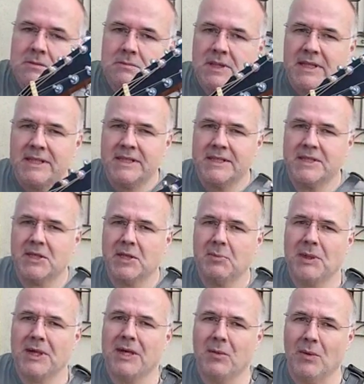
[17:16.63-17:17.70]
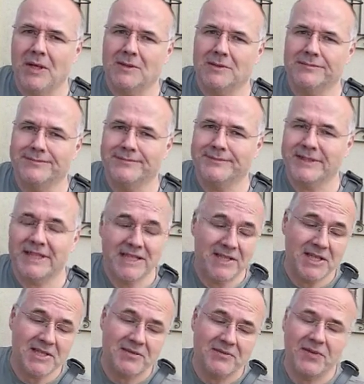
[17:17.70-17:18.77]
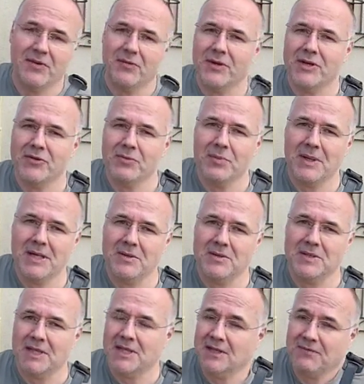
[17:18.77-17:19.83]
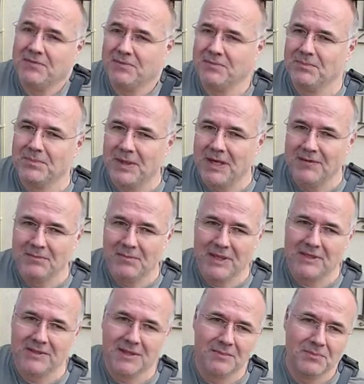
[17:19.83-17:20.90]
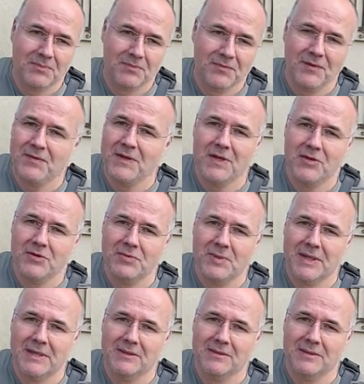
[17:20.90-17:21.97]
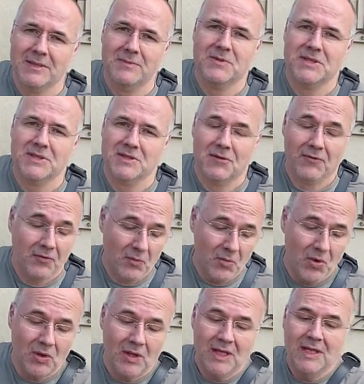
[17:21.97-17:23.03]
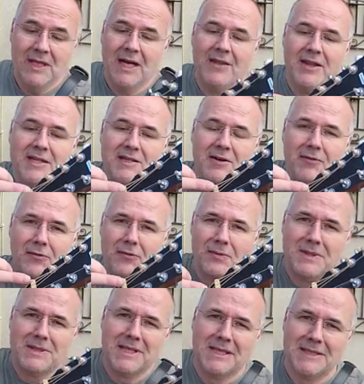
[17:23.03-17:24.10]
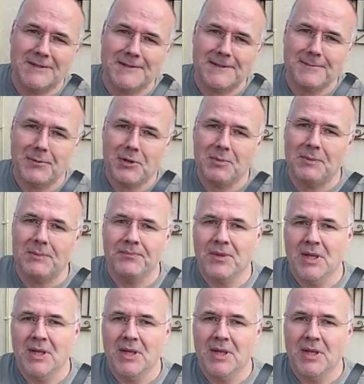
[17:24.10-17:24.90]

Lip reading: make the guitar play well, and it doesn't for £300. And I've picked up £1,500 Gibsons off the wall, and they suffer from exactly the same problem.